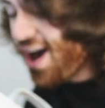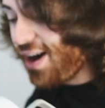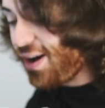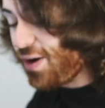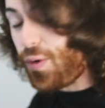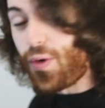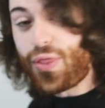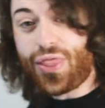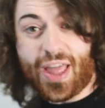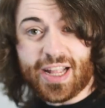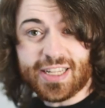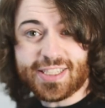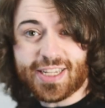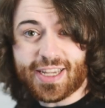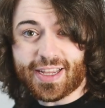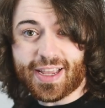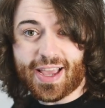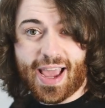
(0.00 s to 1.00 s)
are
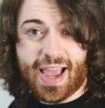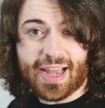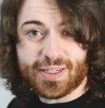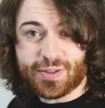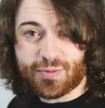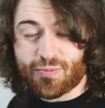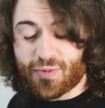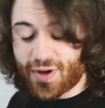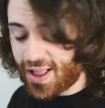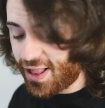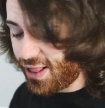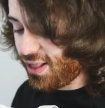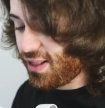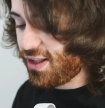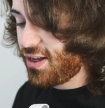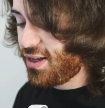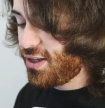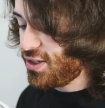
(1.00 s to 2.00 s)
authentic and
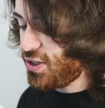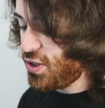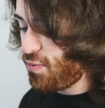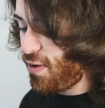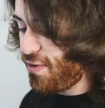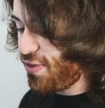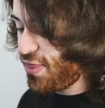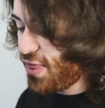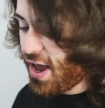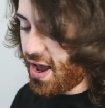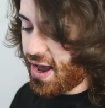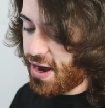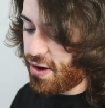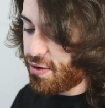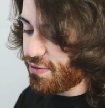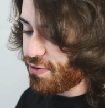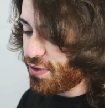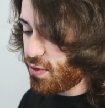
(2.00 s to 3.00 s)
real. So with that
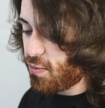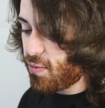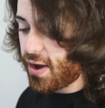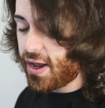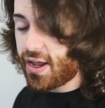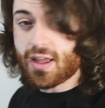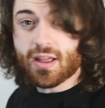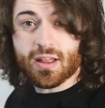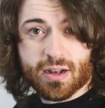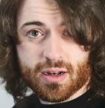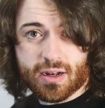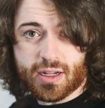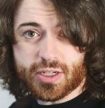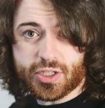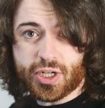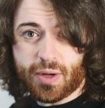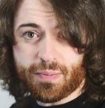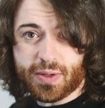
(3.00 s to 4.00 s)
out of the way,
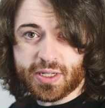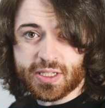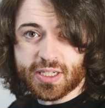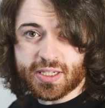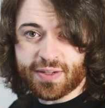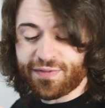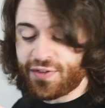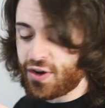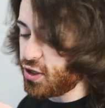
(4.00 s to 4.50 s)
let's jump into some